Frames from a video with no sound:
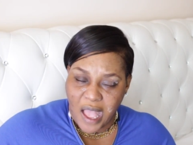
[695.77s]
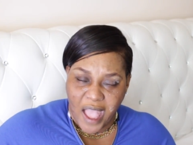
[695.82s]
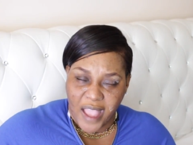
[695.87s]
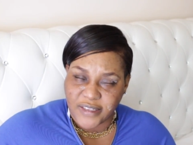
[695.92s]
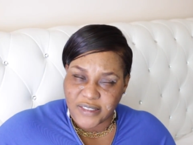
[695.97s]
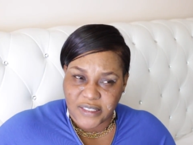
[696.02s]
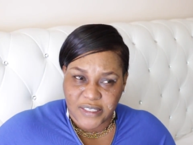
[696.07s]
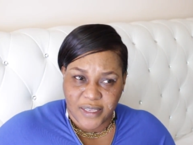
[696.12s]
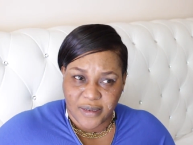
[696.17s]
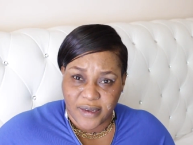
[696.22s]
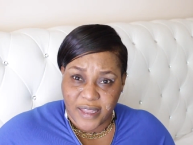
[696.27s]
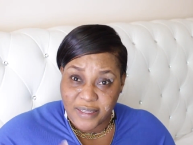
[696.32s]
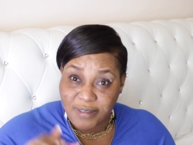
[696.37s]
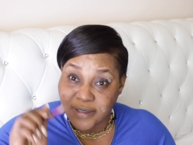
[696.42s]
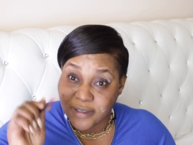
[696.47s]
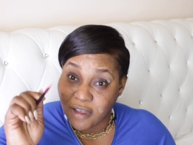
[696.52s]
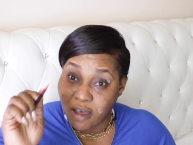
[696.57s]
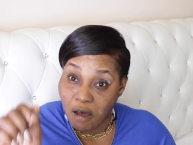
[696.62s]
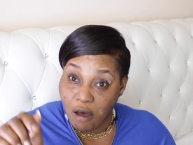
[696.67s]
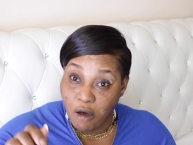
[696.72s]
I said,
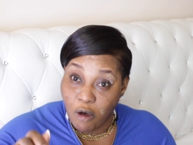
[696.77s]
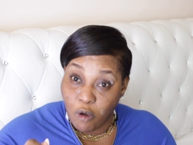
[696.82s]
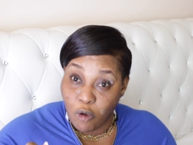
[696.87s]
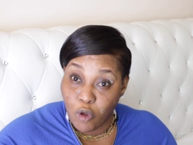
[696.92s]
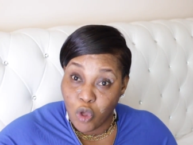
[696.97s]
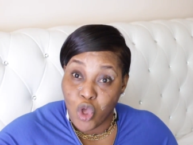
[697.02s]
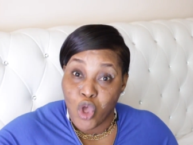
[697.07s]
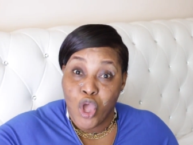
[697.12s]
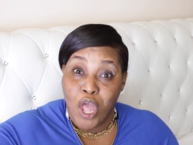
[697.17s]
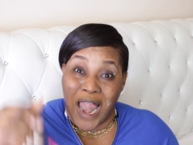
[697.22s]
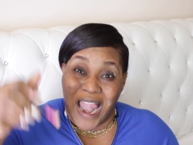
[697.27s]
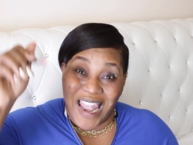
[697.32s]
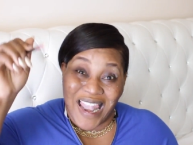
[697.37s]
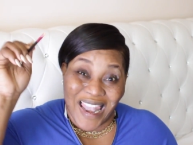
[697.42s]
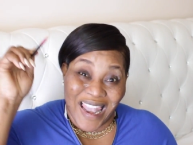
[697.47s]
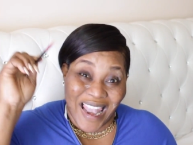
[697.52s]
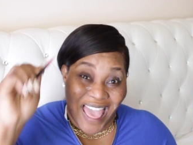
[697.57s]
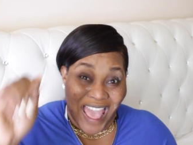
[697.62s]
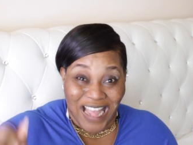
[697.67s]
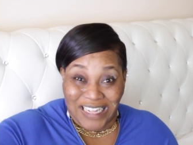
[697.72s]
let's go.
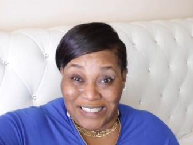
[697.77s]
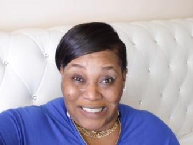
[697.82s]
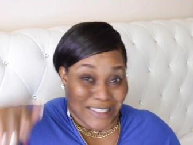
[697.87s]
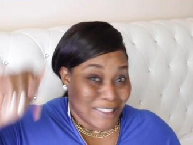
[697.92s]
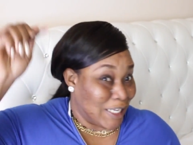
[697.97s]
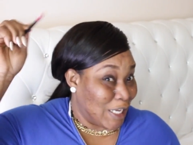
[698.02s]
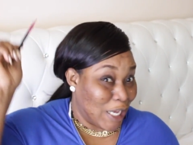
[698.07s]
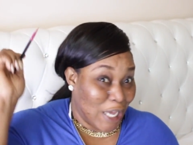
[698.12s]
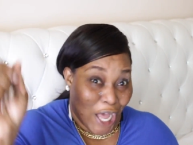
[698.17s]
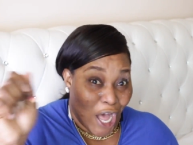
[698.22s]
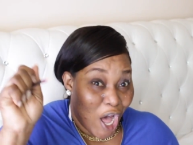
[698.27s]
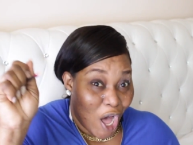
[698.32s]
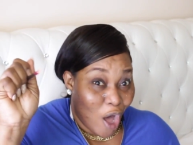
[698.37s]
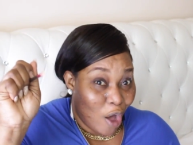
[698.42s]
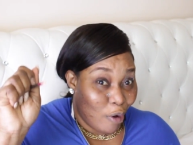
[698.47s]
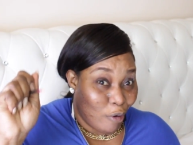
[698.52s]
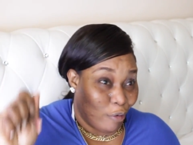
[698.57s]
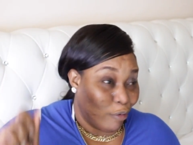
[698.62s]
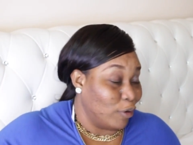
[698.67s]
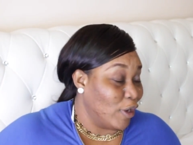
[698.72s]
Let's
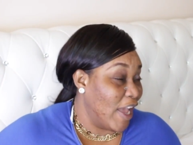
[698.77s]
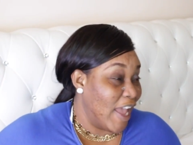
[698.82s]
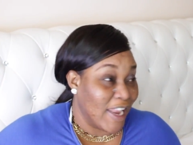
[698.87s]
go.